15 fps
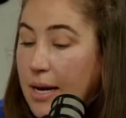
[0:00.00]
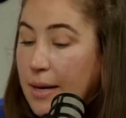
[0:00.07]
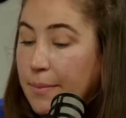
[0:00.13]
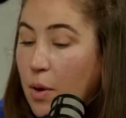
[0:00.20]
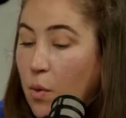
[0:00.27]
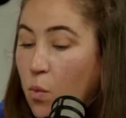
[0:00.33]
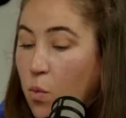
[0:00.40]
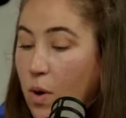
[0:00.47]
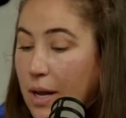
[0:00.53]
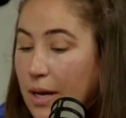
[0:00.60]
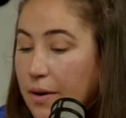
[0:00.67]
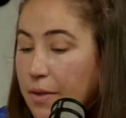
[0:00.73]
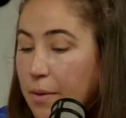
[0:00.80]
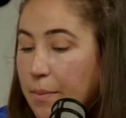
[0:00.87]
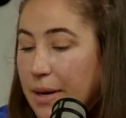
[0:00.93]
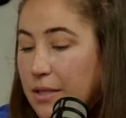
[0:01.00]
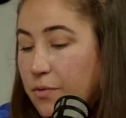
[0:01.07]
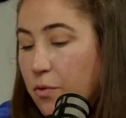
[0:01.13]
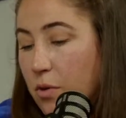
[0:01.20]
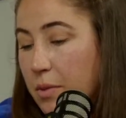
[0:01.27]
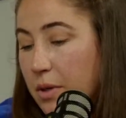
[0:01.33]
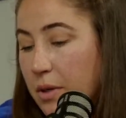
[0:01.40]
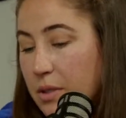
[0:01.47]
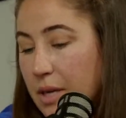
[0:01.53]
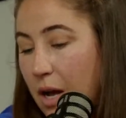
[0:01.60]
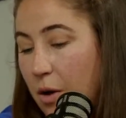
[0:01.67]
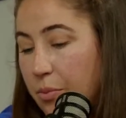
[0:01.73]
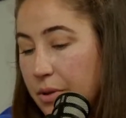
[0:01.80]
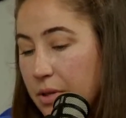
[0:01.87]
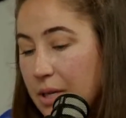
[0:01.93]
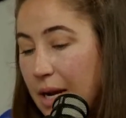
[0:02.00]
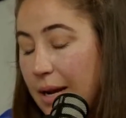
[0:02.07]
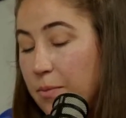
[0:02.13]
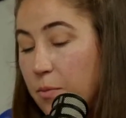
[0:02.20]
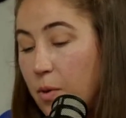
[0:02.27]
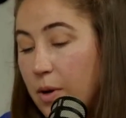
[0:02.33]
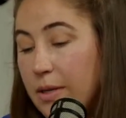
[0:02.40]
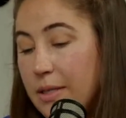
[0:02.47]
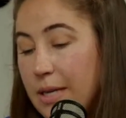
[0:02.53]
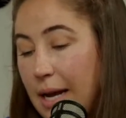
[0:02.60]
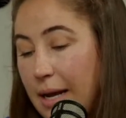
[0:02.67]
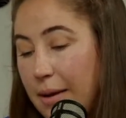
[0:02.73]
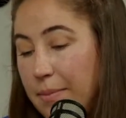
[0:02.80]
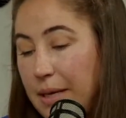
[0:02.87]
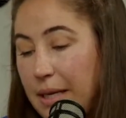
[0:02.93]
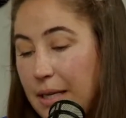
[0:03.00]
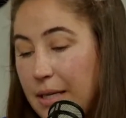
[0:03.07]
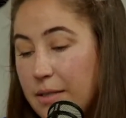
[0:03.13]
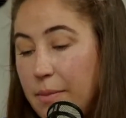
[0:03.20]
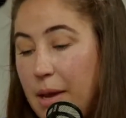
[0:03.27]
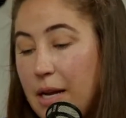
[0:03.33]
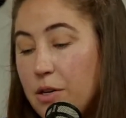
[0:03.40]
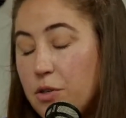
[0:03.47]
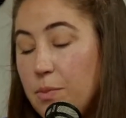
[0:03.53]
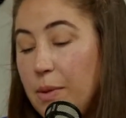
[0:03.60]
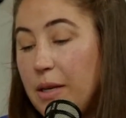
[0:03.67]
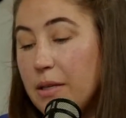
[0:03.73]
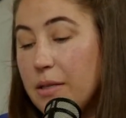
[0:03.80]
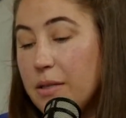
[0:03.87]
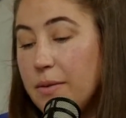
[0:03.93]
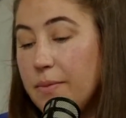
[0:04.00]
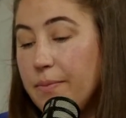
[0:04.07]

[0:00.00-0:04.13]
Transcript: What are the best formulas to help with type 1 diabetes management?